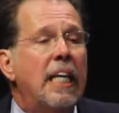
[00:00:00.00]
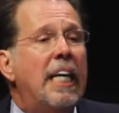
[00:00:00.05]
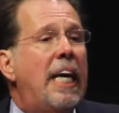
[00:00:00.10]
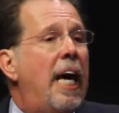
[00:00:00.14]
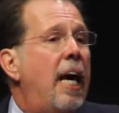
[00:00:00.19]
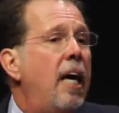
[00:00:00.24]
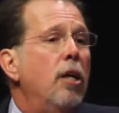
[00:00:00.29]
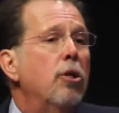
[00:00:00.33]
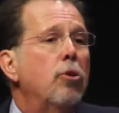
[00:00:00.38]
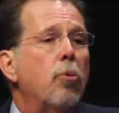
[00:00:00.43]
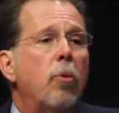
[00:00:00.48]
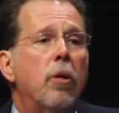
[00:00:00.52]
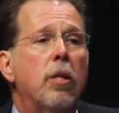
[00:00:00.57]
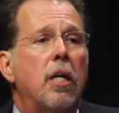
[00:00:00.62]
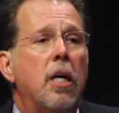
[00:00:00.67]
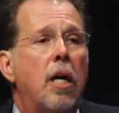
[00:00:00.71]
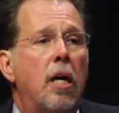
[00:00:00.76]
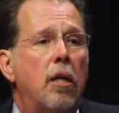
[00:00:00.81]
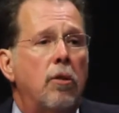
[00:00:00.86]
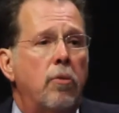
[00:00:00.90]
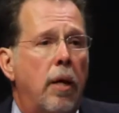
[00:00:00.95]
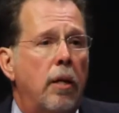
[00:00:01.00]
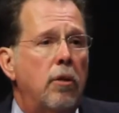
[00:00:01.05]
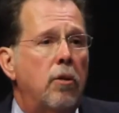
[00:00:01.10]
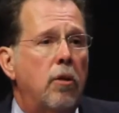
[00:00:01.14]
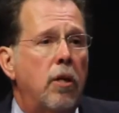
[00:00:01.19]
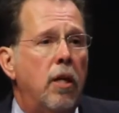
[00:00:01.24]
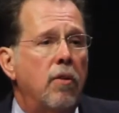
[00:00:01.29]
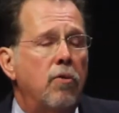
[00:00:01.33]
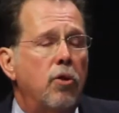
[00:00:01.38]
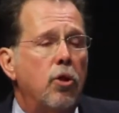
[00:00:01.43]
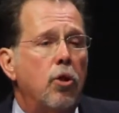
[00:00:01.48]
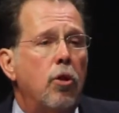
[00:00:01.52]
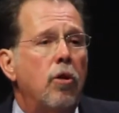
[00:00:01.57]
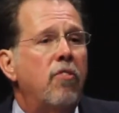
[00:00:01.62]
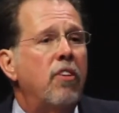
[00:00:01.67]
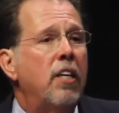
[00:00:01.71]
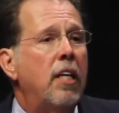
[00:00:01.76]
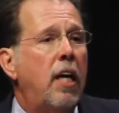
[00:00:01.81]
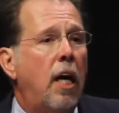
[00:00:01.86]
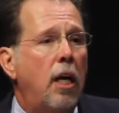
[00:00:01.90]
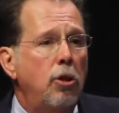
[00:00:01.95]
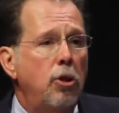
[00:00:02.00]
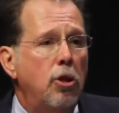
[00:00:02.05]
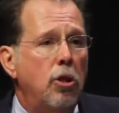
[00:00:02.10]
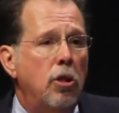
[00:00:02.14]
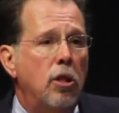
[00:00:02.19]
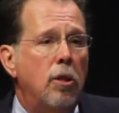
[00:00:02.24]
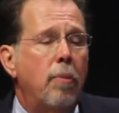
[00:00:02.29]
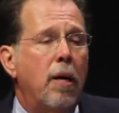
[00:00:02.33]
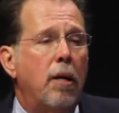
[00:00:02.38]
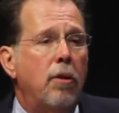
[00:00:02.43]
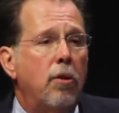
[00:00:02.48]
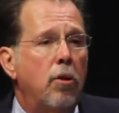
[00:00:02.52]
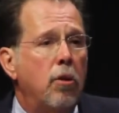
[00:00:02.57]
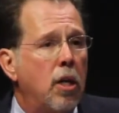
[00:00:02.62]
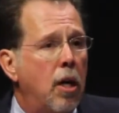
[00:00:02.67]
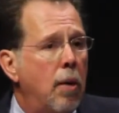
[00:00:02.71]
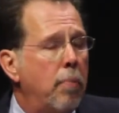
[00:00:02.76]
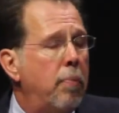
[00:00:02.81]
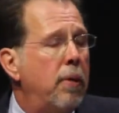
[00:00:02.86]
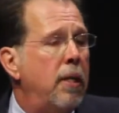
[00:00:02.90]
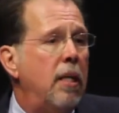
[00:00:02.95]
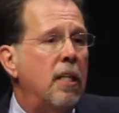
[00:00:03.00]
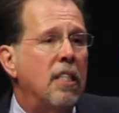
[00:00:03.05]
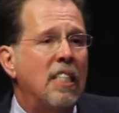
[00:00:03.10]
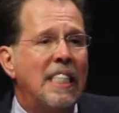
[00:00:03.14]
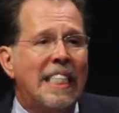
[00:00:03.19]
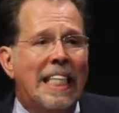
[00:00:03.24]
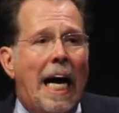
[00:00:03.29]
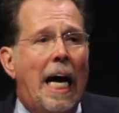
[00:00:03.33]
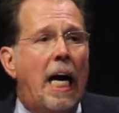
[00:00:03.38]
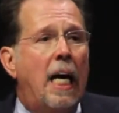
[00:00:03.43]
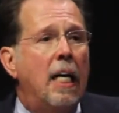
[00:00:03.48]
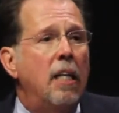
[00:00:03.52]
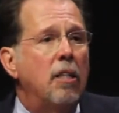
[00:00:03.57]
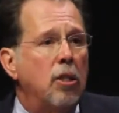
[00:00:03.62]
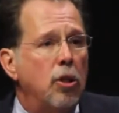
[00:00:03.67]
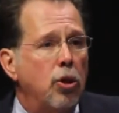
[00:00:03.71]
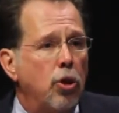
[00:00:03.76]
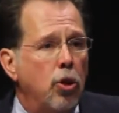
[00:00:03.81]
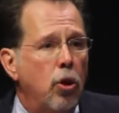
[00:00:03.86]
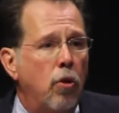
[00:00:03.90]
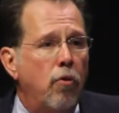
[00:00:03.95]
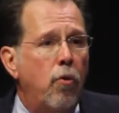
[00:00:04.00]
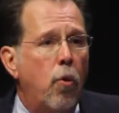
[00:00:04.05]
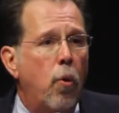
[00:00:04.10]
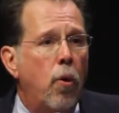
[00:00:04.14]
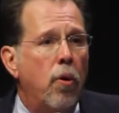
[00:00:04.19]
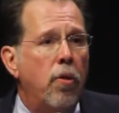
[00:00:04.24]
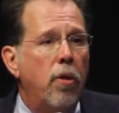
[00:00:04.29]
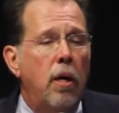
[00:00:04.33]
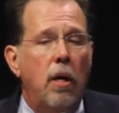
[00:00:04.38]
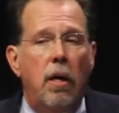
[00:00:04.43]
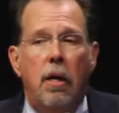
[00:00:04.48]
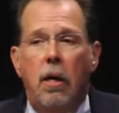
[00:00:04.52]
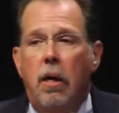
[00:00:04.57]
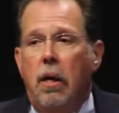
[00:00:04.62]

K is where the contractor gives certifications about their company and size and so forth.